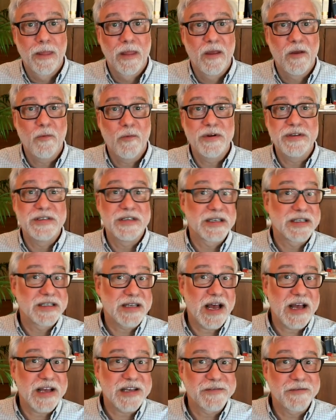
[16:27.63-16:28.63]
When
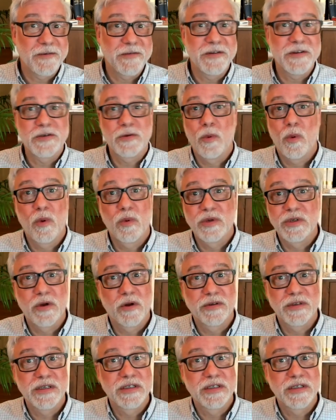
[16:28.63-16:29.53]
successful, this will result